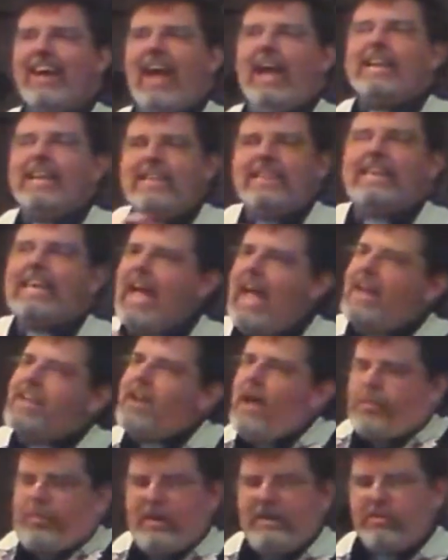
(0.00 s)
And in the
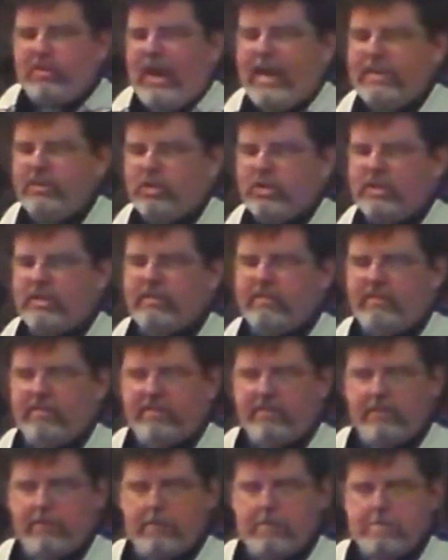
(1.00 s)
end, nothing
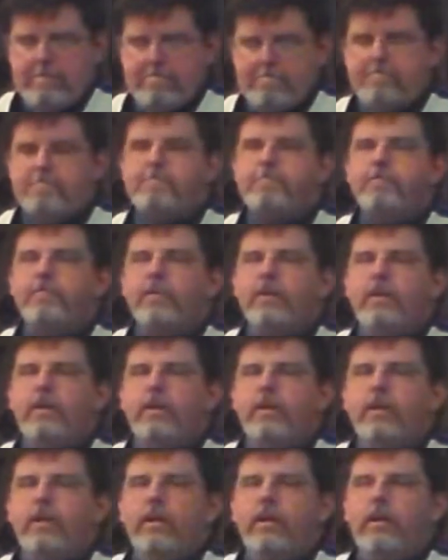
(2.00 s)
changes.
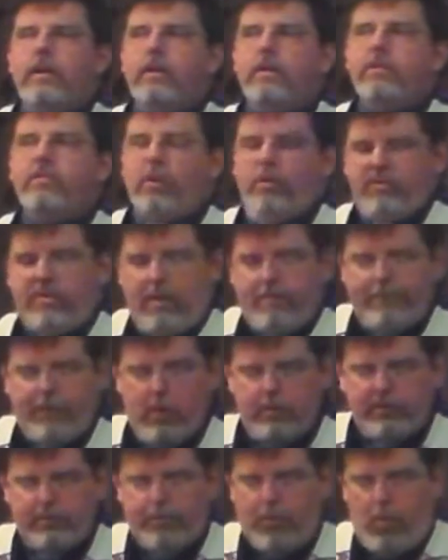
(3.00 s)
So some
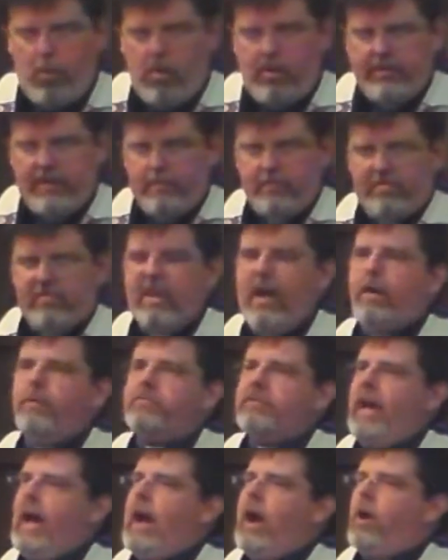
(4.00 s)
folks pour
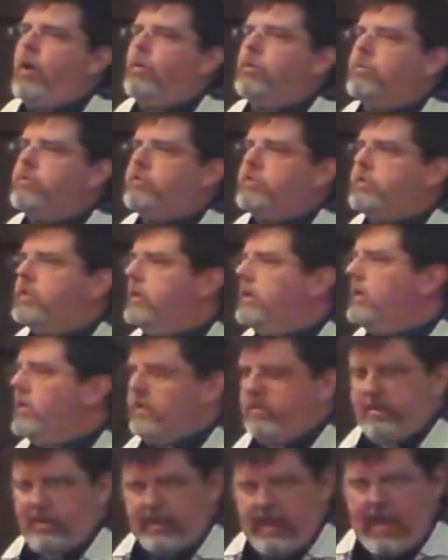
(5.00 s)
themselves out
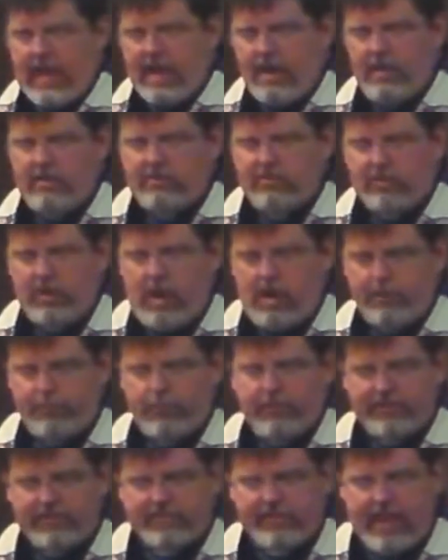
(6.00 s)
to the edge
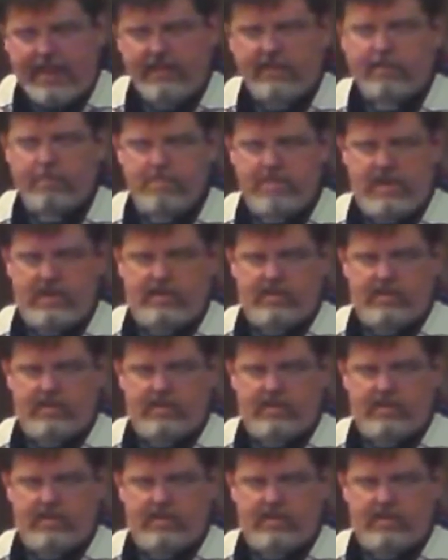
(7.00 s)
of resentment